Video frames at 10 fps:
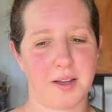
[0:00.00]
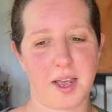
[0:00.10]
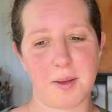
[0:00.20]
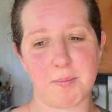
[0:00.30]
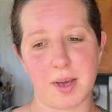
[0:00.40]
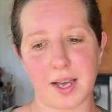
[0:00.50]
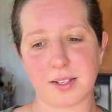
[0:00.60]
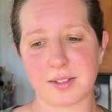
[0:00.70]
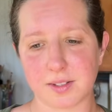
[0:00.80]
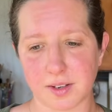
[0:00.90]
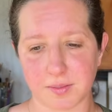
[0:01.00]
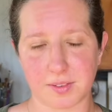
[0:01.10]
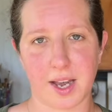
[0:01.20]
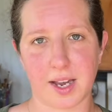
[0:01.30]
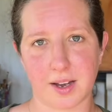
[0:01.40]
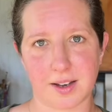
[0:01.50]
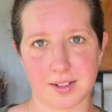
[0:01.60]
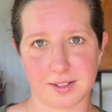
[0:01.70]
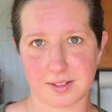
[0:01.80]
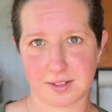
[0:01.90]
a mess of
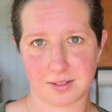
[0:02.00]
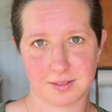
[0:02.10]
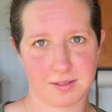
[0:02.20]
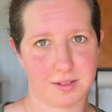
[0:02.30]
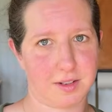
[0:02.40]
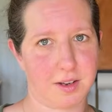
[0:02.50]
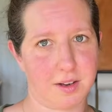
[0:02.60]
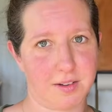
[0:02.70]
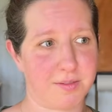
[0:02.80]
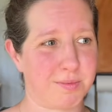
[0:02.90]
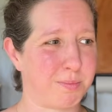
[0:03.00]
chaos of